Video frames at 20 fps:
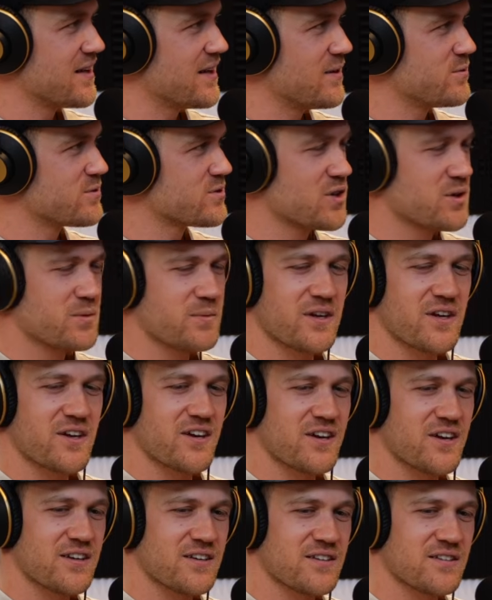It was going to be
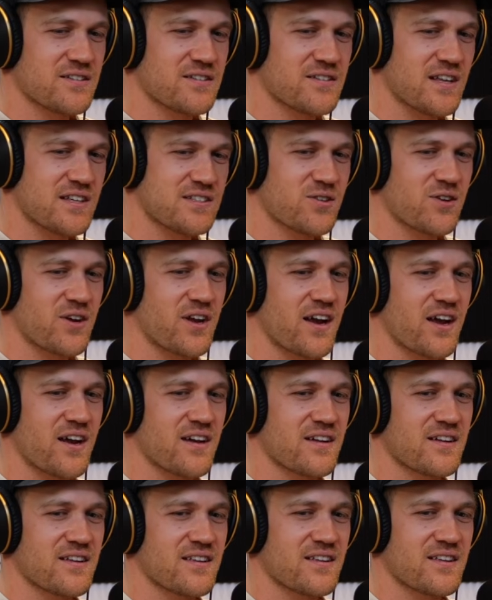good. That's
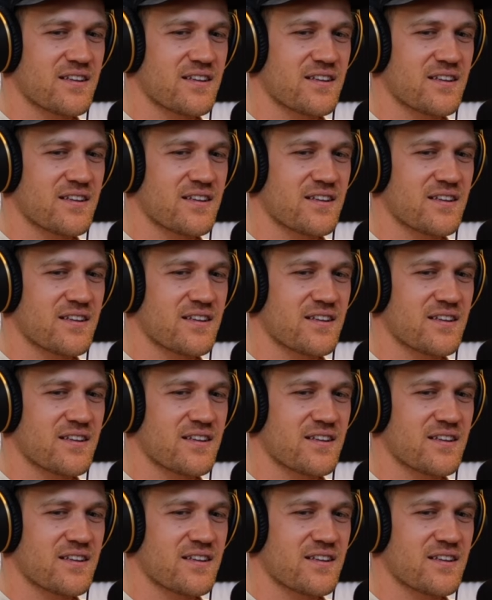okay.